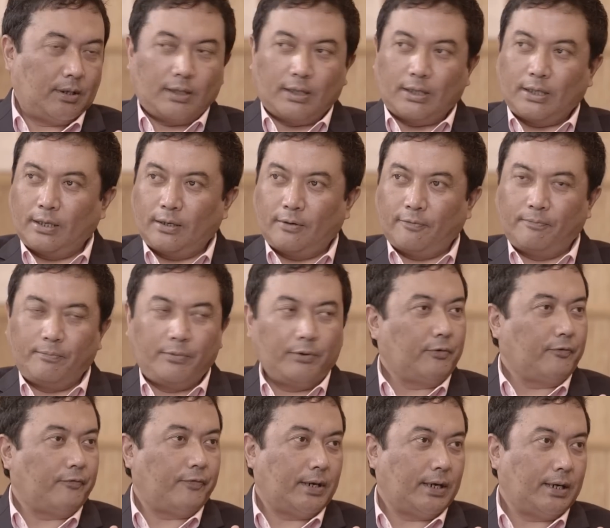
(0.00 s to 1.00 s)
I have
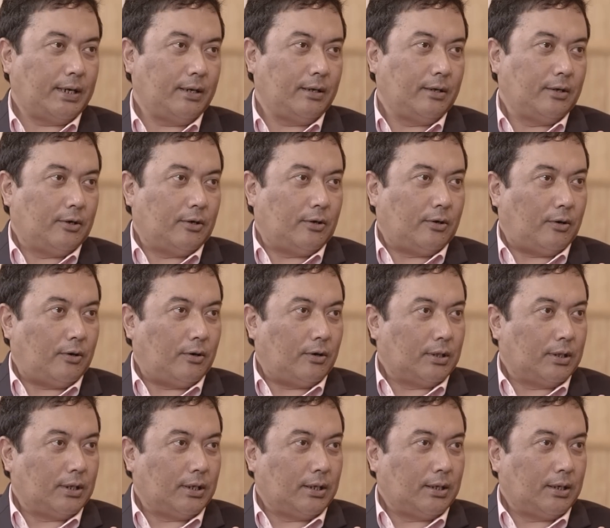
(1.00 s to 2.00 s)
beautified
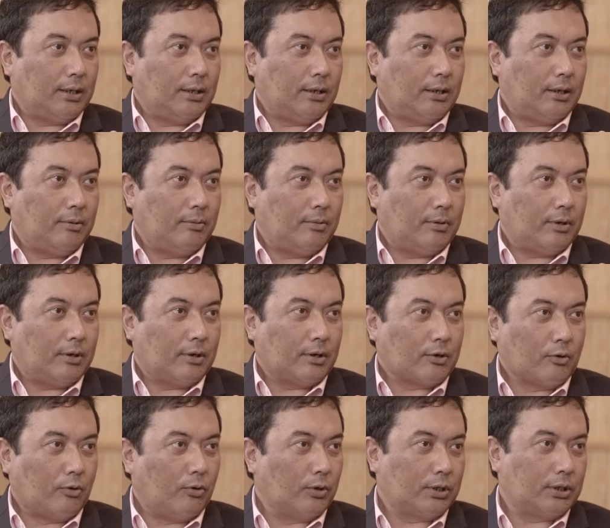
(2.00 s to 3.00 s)
all the
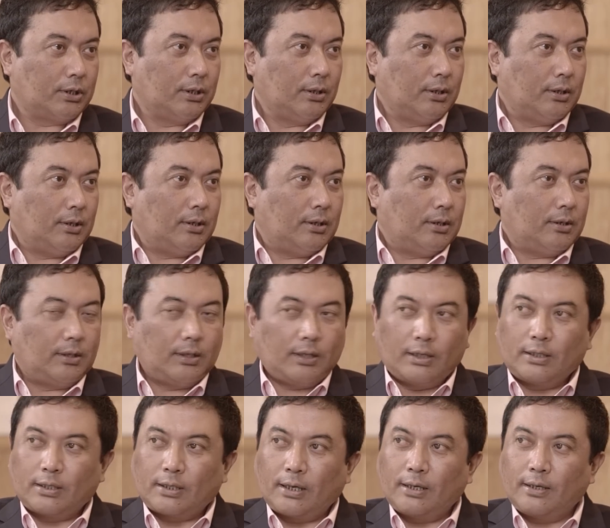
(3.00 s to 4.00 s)
roads, the
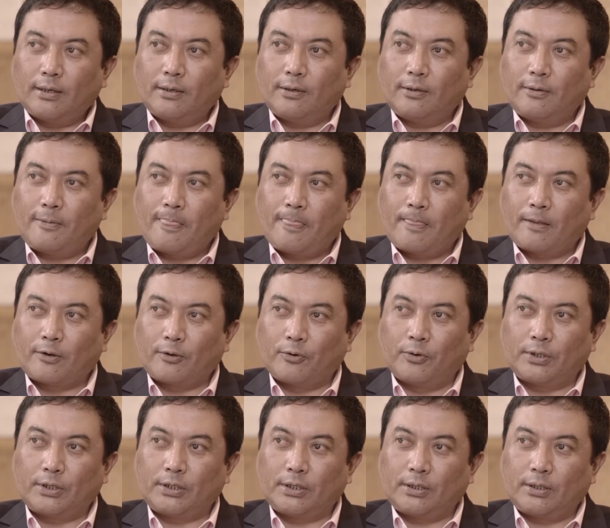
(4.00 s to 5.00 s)
entire
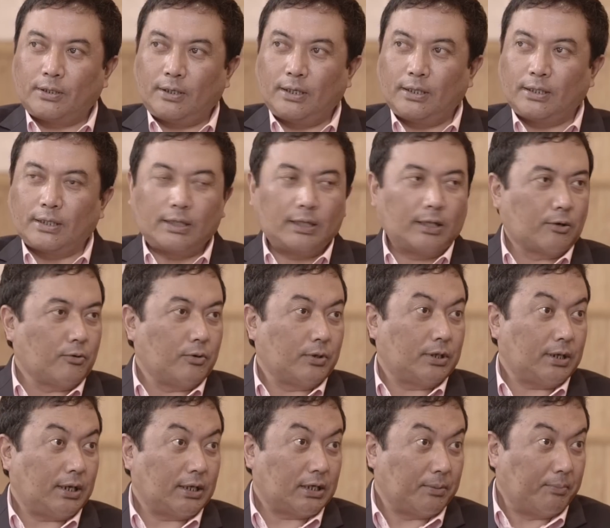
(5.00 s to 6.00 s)
roads, internal
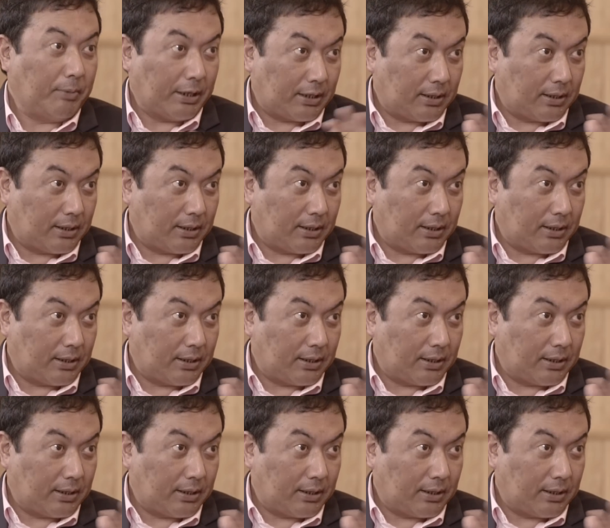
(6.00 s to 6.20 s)
roads at Smith.